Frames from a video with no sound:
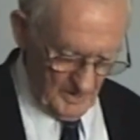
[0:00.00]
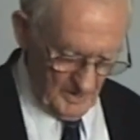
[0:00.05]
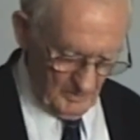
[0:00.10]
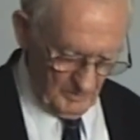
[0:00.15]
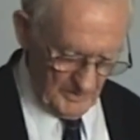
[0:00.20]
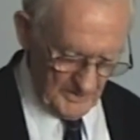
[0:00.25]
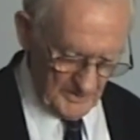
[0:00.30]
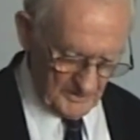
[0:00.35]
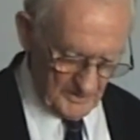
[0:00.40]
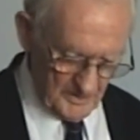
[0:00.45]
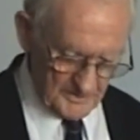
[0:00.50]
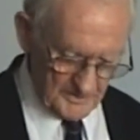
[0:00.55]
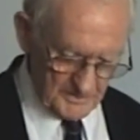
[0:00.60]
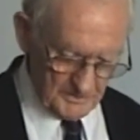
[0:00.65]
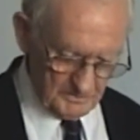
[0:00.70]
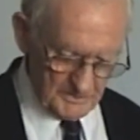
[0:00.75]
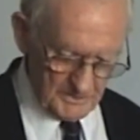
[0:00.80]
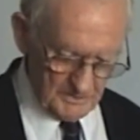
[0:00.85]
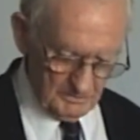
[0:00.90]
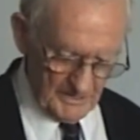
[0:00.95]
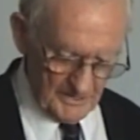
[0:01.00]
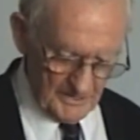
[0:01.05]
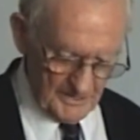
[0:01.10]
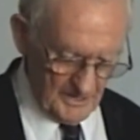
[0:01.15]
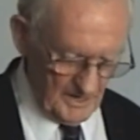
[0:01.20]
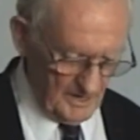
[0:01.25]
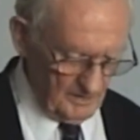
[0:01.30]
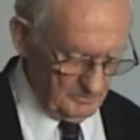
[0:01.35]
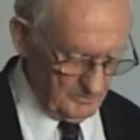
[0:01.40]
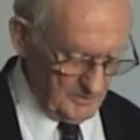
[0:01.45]
When the concert was about
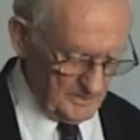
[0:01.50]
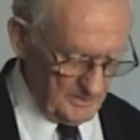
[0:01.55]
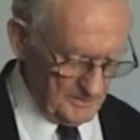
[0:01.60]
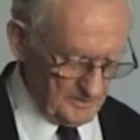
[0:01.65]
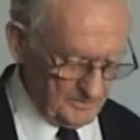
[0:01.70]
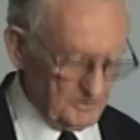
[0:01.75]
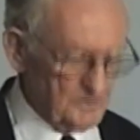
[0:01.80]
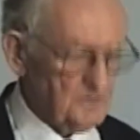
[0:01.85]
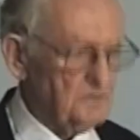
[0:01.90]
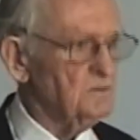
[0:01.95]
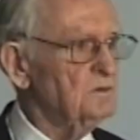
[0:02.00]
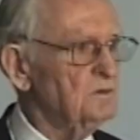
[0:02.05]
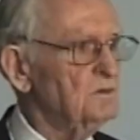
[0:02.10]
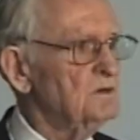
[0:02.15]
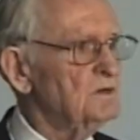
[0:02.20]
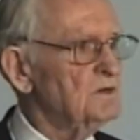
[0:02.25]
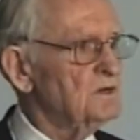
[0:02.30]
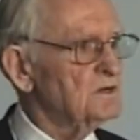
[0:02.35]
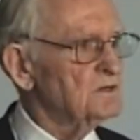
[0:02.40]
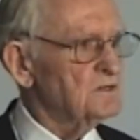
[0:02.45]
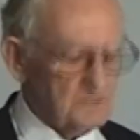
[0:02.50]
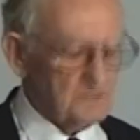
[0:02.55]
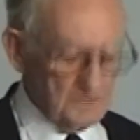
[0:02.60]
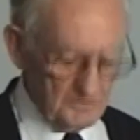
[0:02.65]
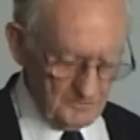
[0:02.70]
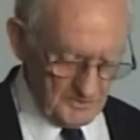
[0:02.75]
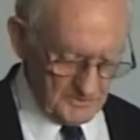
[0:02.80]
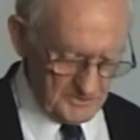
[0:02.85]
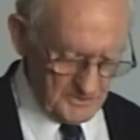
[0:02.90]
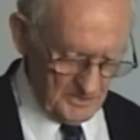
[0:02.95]
halfway through, two
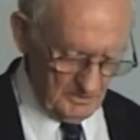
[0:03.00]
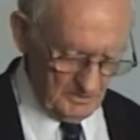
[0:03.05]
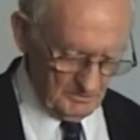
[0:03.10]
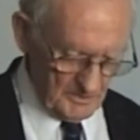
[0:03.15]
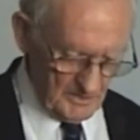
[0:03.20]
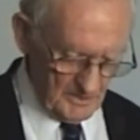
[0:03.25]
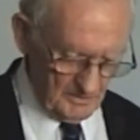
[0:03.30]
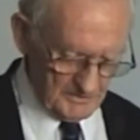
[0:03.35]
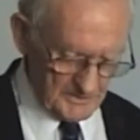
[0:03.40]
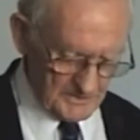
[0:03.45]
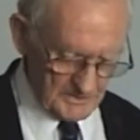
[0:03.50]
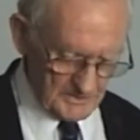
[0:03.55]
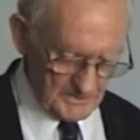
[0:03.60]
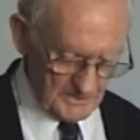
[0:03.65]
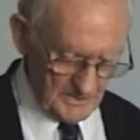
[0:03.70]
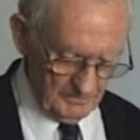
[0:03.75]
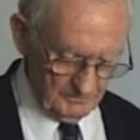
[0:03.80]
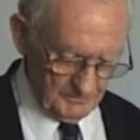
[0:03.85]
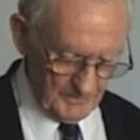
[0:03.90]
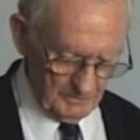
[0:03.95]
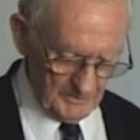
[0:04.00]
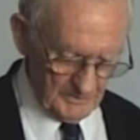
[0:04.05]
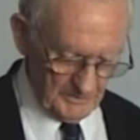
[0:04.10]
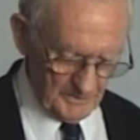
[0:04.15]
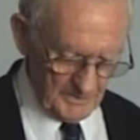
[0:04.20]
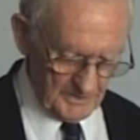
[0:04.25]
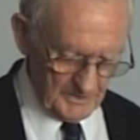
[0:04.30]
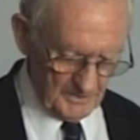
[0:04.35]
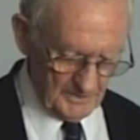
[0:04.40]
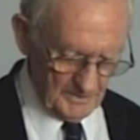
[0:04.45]
of the German officers left the
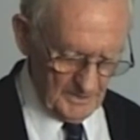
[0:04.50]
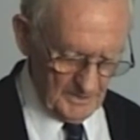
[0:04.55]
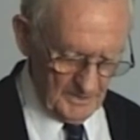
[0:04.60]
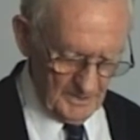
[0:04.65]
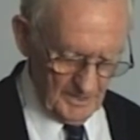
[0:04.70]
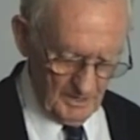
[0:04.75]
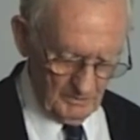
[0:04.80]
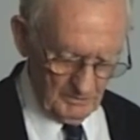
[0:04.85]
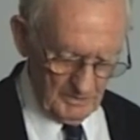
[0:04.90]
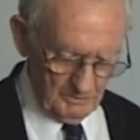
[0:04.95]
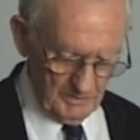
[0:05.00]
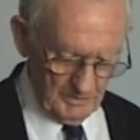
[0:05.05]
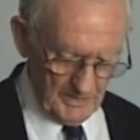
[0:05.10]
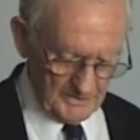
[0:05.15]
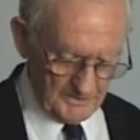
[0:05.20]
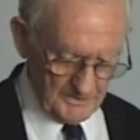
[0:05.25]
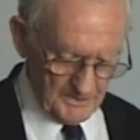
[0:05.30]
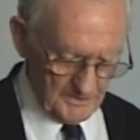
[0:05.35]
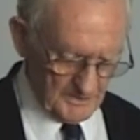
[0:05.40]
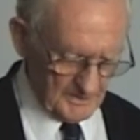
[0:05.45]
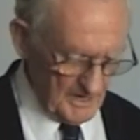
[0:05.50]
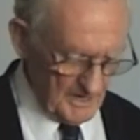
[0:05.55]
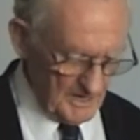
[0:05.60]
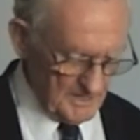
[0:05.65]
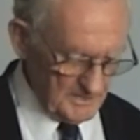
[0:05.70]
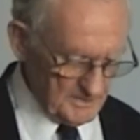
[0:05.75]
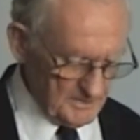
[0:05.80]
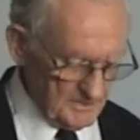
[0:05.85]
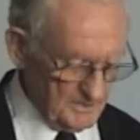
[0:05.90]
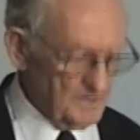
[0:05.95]
building and went back to the
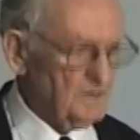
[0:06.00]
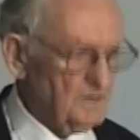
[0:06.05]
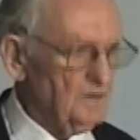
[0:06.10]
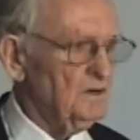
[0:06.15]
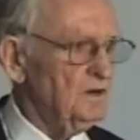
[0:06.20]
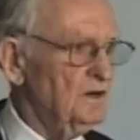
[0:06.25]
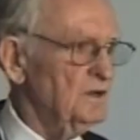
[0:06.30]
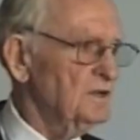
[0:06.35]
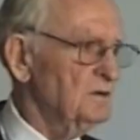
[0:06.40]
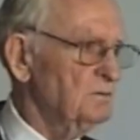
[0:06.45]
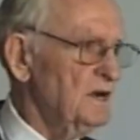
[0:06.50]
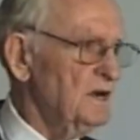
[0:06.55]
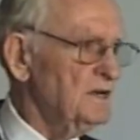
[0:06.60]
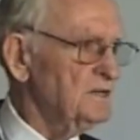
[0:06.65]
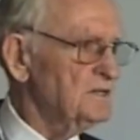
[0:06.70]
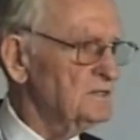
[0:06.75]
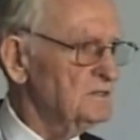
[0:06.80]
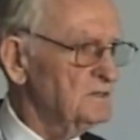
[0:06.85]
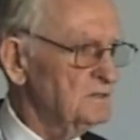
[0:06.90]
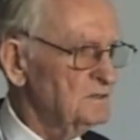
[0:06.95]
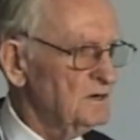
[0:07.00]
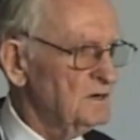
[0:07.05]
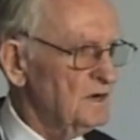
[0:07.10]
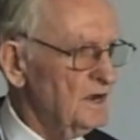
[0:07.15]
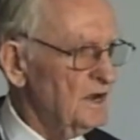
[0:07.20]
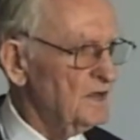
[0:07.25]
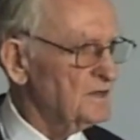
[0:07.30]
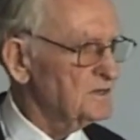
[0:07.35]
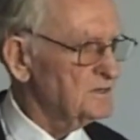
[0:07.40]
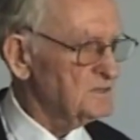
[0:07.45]
gate on their way to
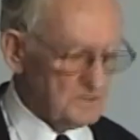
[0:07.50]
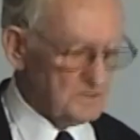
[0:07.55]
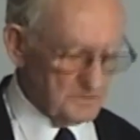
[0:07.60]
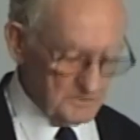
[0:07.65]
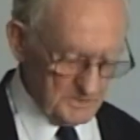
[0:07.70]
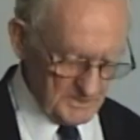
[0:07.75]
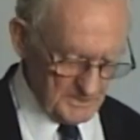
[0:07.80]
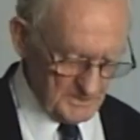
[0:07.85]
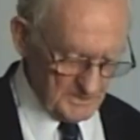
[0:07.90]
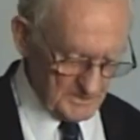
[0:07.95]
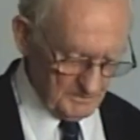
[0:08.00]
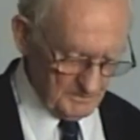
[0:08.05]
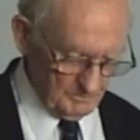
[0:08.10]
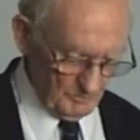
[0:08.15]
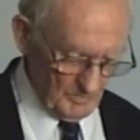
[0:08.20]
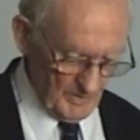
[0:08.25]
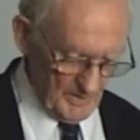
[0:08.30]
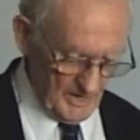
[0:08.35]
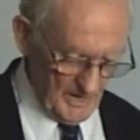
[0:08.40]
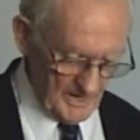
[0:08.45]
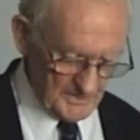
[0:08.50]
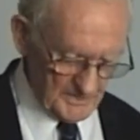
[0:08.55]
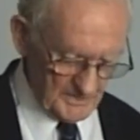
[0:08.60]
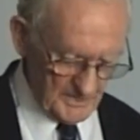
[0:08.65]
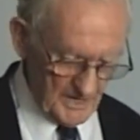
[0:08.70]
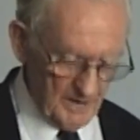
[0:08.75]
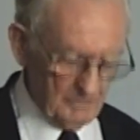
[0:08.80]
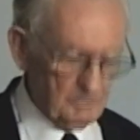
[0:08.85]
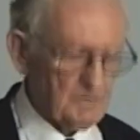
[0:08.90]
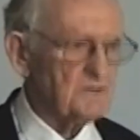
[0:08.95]
other duties. As it
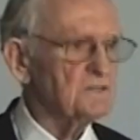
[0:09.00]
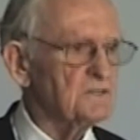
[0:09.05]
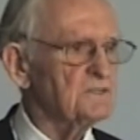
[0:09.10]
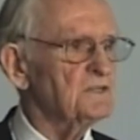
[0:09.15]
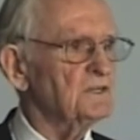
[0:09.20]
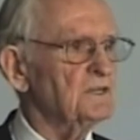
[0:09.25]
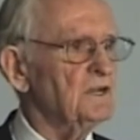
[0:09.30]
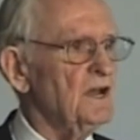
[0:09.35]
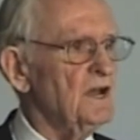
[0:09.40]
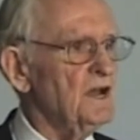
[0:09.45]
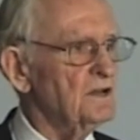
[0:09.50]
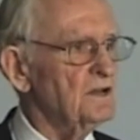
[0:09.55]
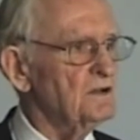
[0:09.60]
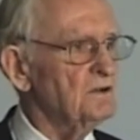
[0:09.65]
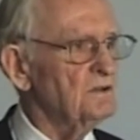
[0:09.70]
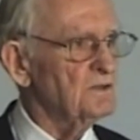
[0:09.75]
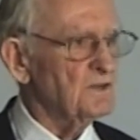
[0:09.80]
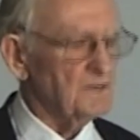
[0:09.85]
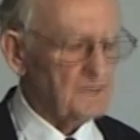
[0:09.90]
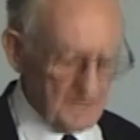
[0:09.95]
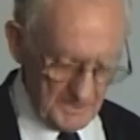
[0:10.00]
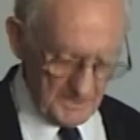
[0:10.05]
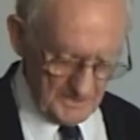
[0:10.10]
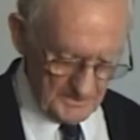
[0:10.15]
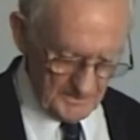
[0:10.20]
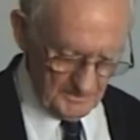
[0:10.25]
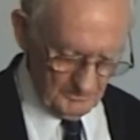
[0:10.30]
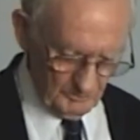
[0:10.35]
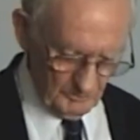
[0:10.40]
happens, the guard on the gate